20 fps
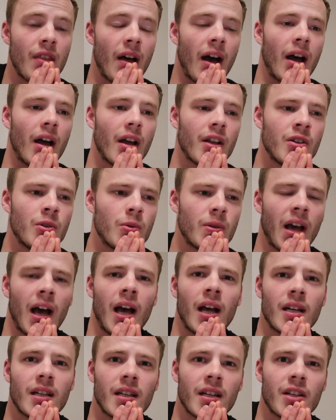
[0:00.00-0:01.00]
that you
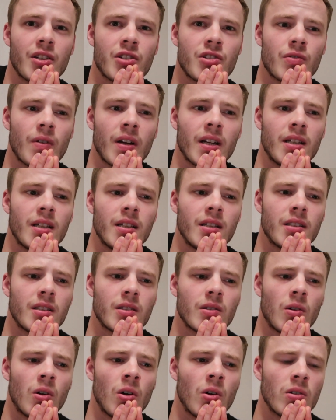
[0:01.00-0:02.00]
can't get shredded
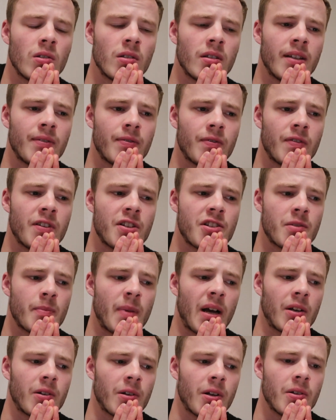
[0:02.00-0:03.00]
on Iifym
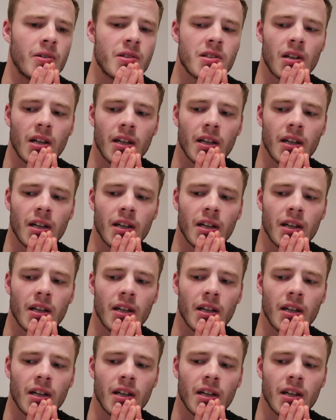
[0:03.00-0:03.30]
macros.